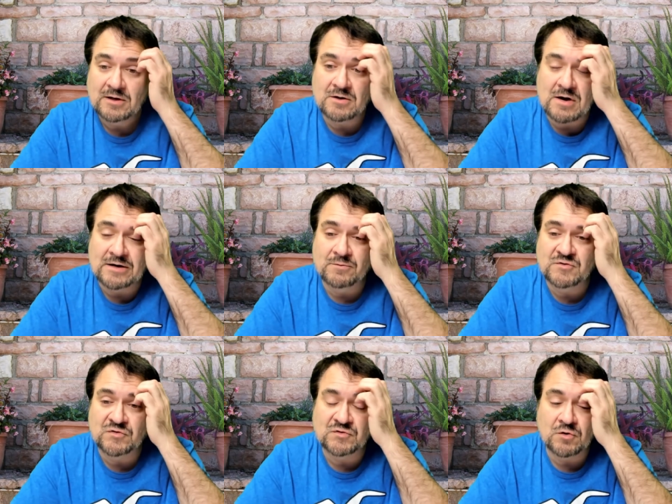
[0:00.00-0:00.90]
you know, I don't
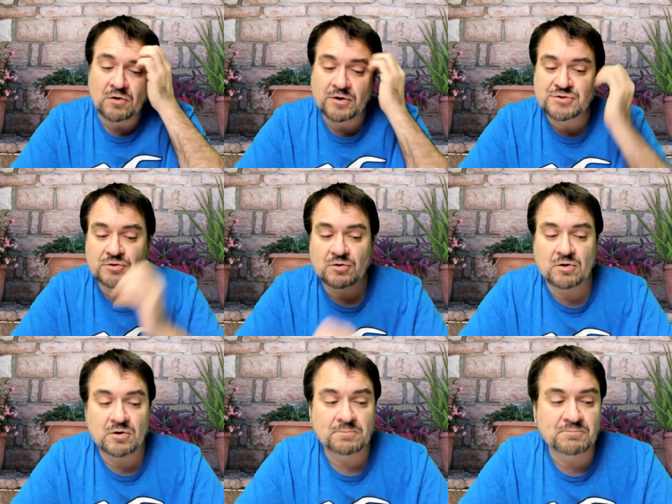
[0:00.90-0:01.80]
discourage or,
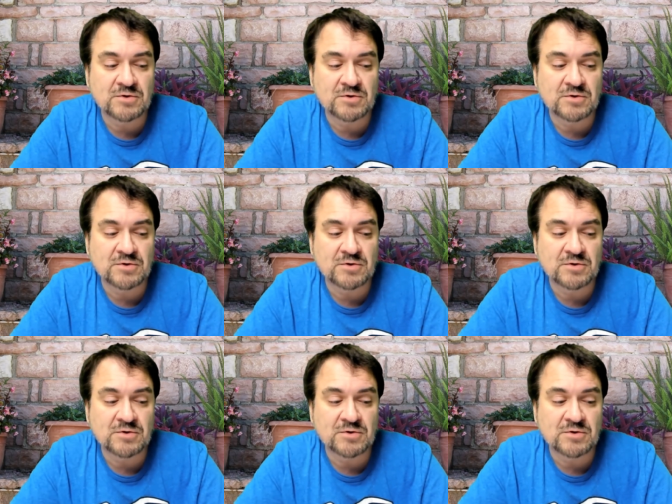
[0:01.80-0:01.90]
or